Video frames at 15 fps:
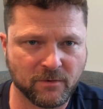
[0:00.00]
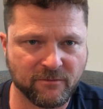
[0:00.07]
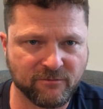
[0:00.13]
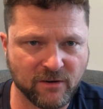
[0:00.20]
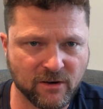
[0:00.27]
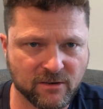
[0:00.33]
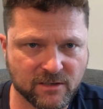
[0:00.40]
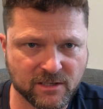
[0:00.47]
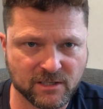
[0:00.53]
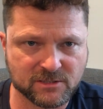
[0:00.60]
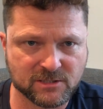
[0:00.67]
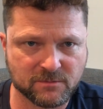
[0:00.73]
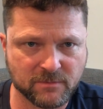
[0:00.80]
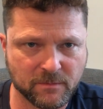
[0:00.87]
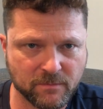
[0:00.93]
Preferred
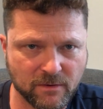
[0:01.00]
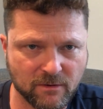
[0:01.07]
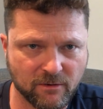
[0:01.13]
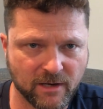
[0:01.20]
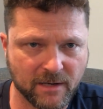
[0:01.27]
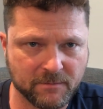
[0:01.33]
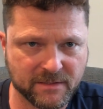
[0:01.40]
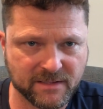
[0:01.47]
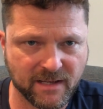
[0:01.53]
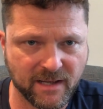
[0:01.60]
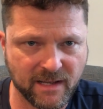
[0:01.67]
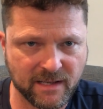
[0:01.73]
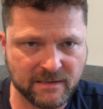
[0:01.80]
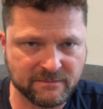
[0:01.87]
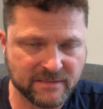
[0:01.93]
Customer program that they
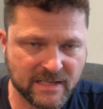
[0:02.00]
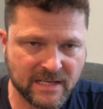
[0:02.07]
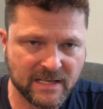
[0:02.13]
have.